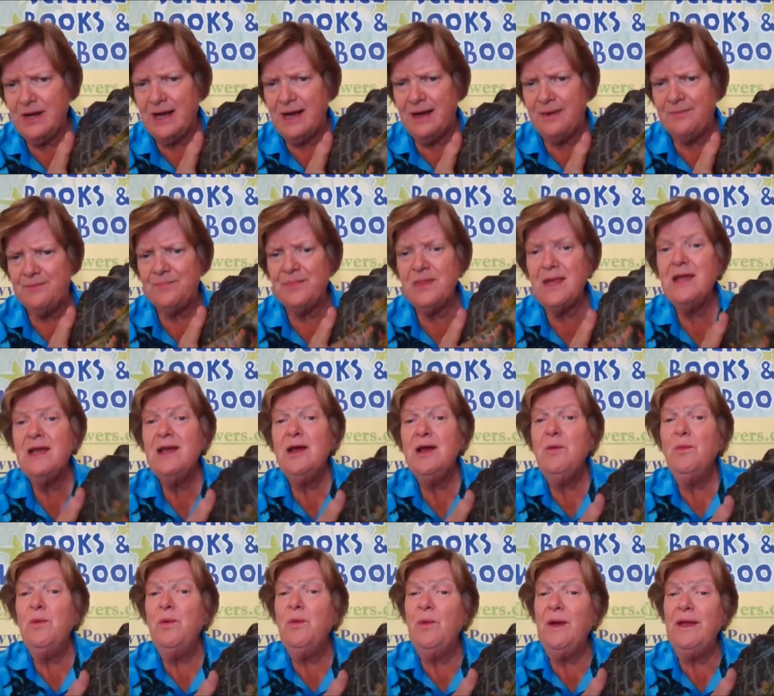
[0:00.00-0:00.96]
Well,
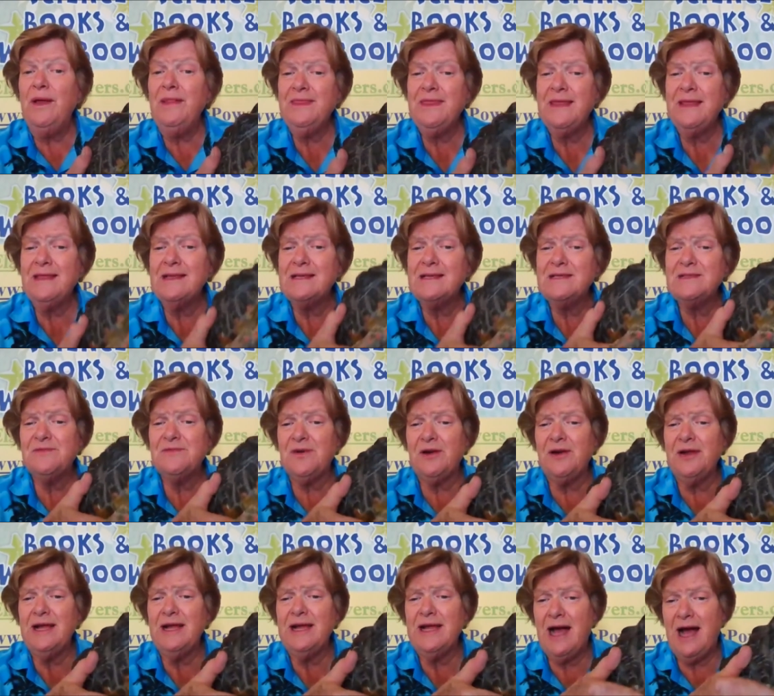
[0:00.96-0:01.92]
one thing that's
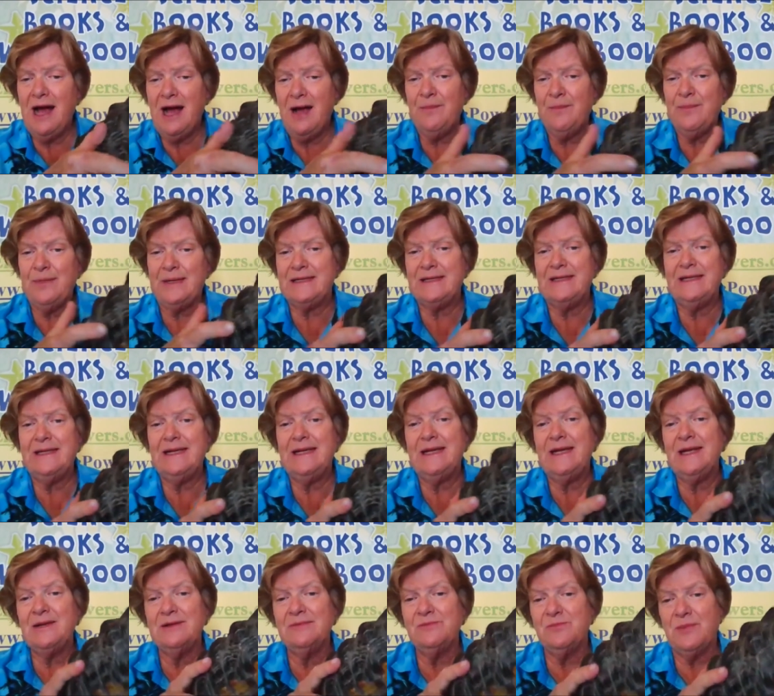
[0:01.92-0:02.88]
very common
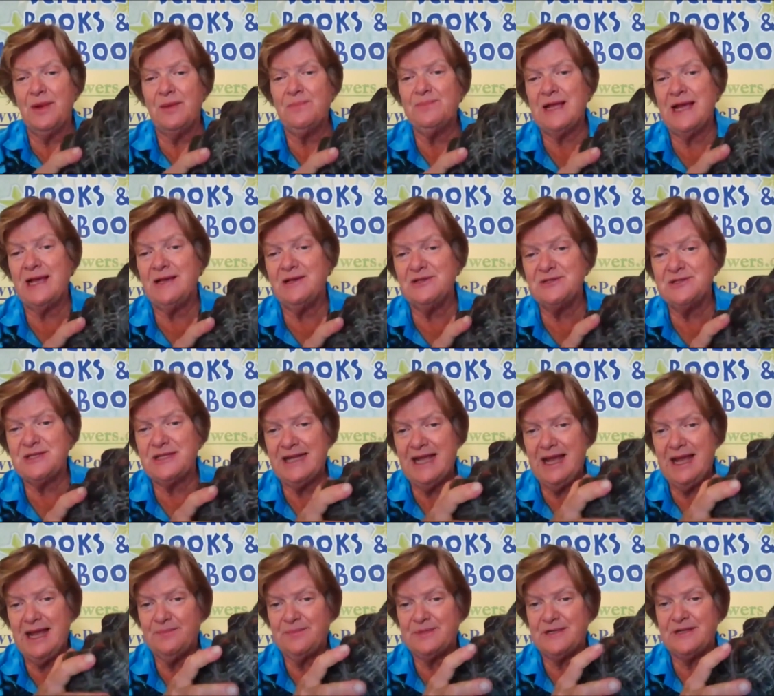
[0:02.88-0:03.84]
in reptiles in
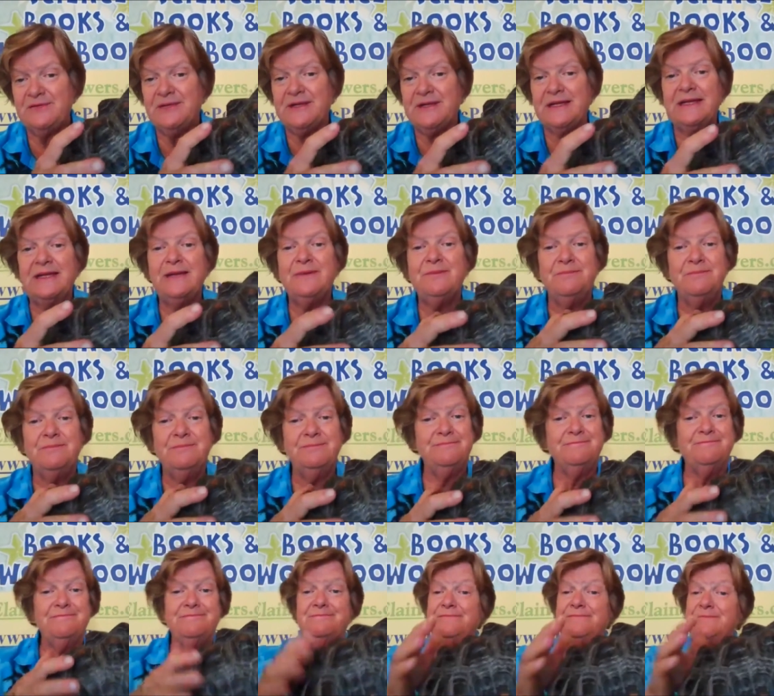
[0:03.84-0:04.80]
captivity,
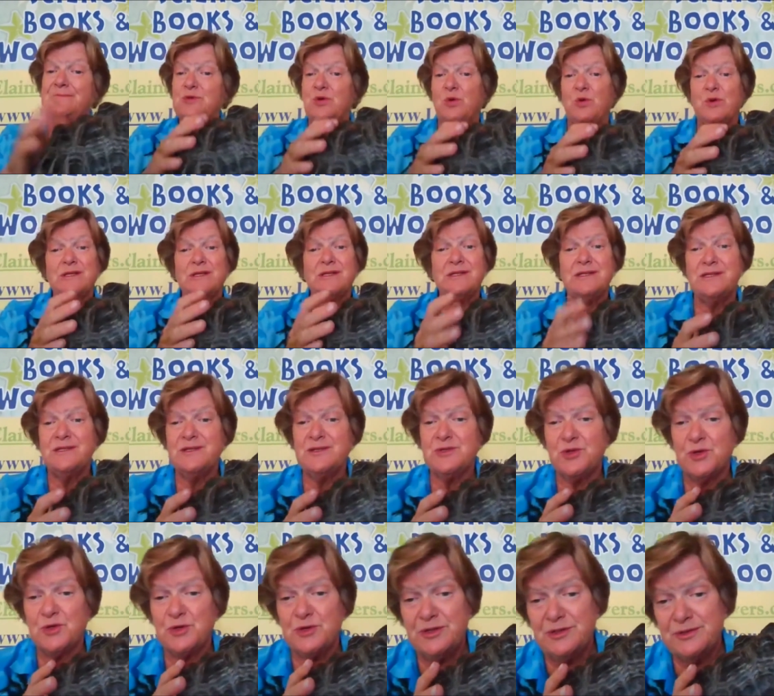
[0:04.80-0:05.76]
tortoises,
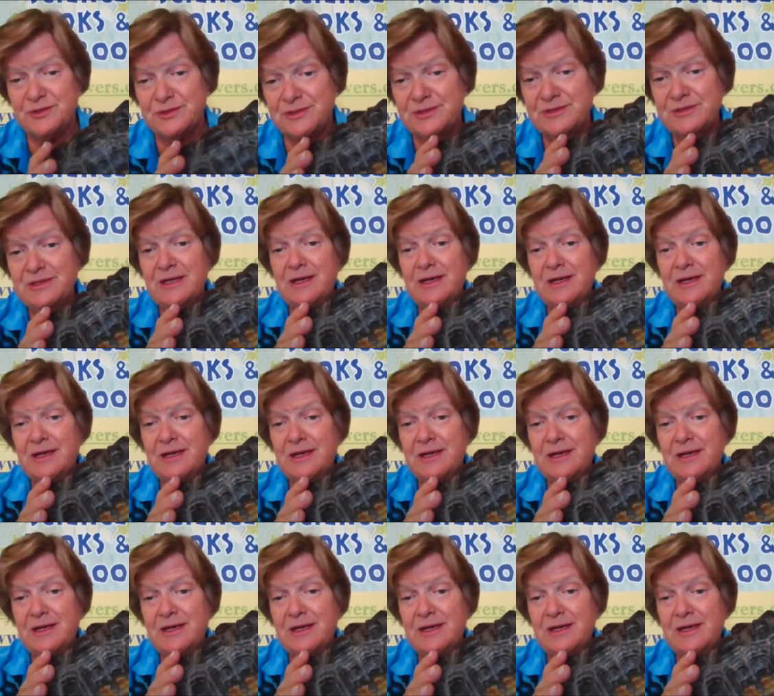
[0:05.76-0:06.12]
turtles,